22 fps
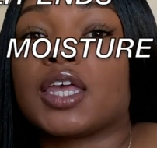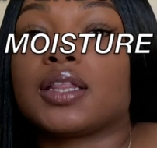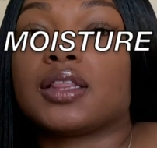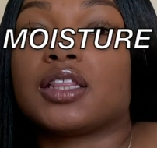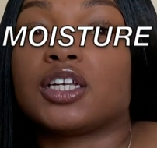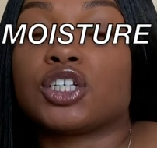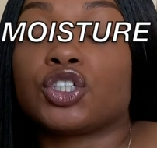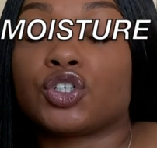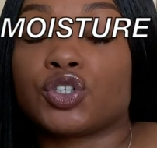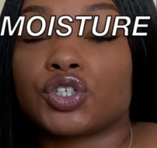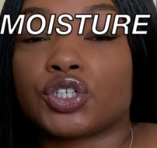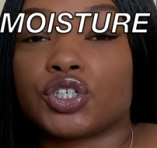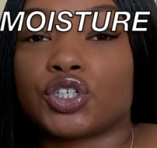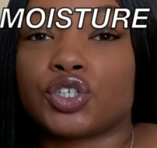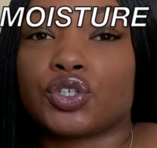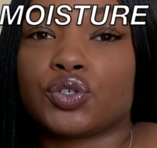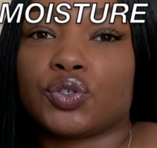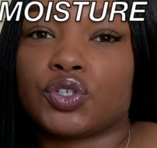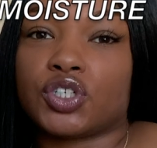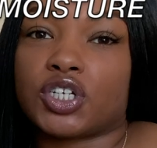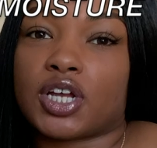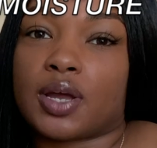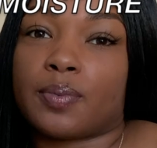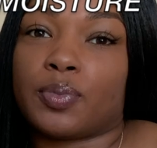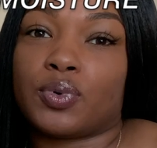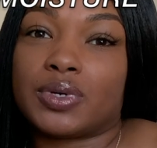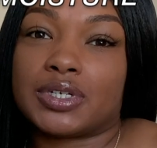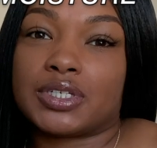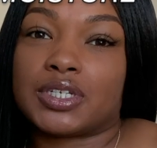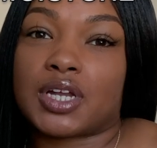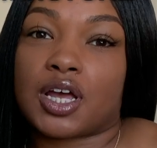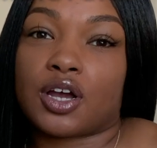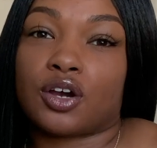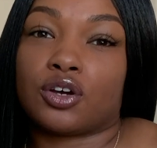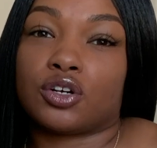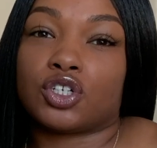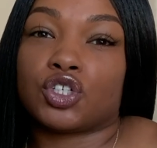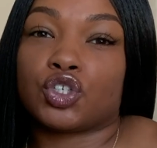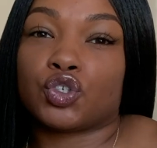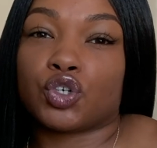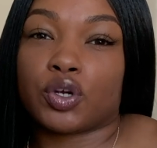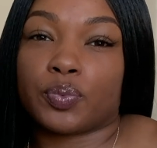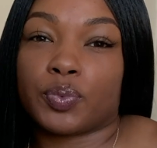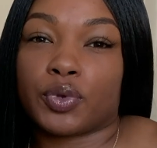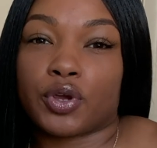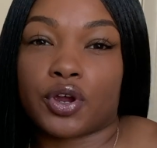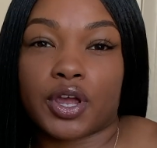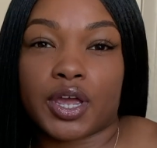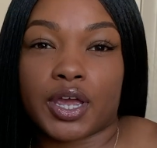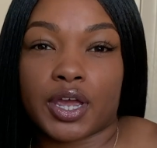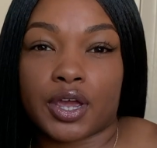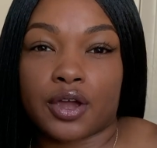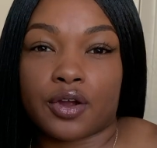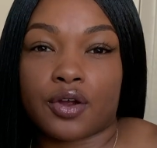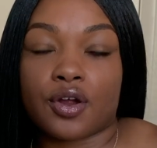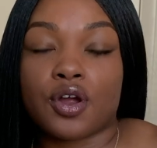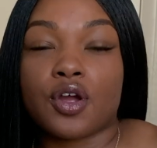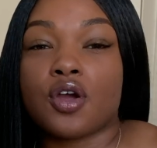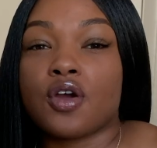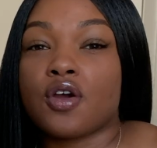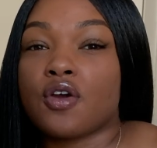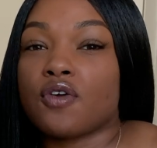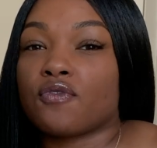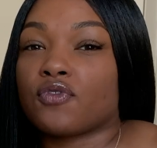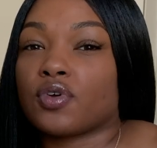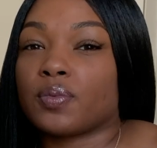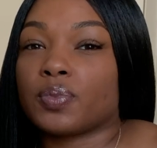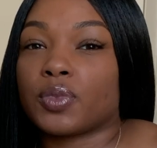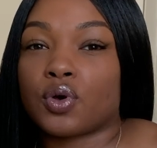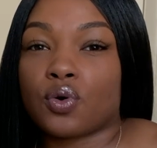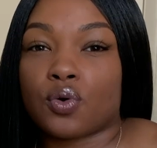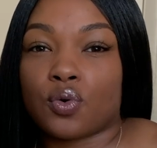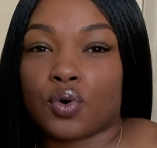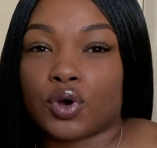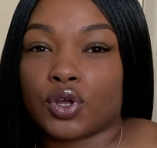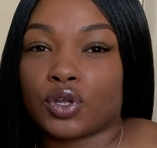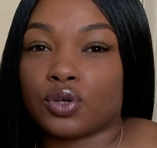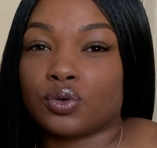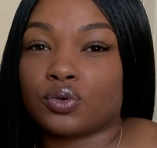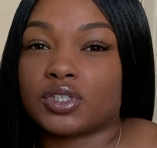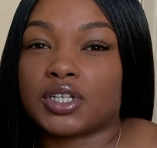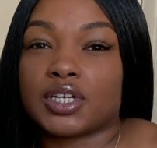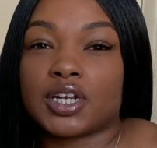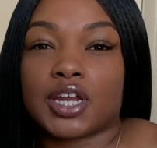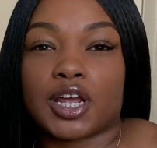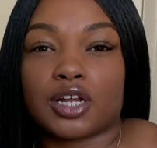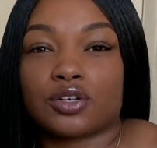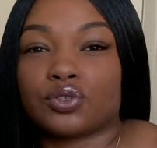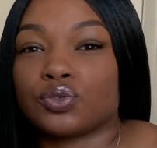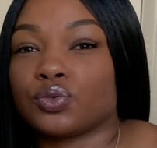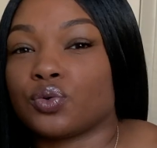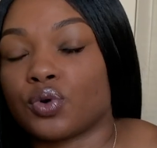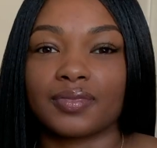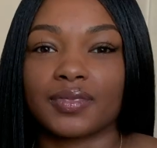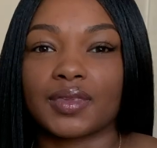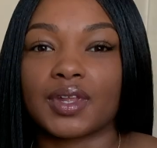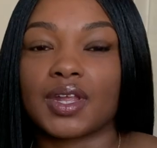is not going to strip your hair from the oils, the natural oil.